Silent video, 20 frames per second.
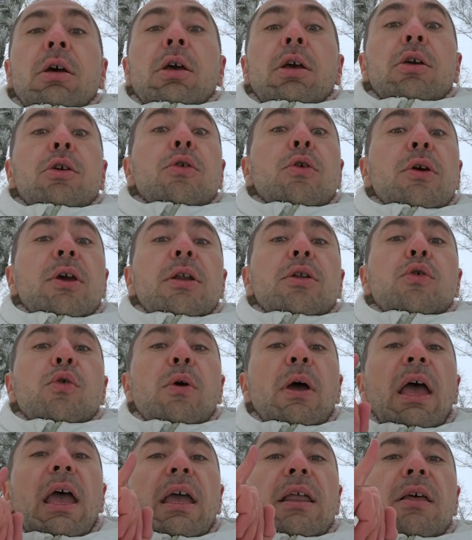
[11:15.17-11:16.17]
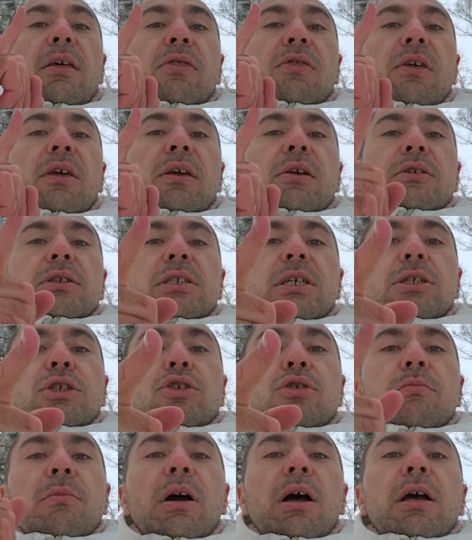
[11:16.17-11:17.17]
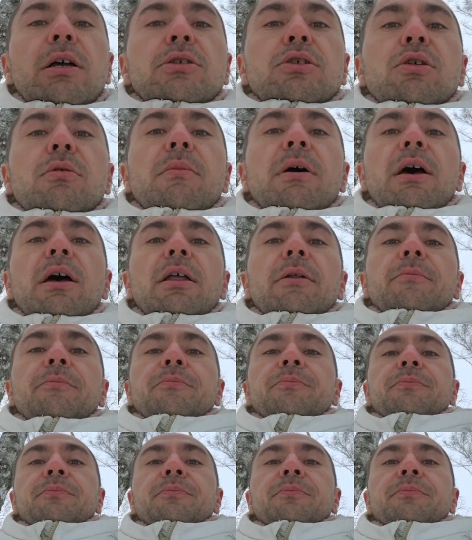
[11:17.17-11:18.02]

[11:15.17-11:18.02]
you can do anything you set your mind to man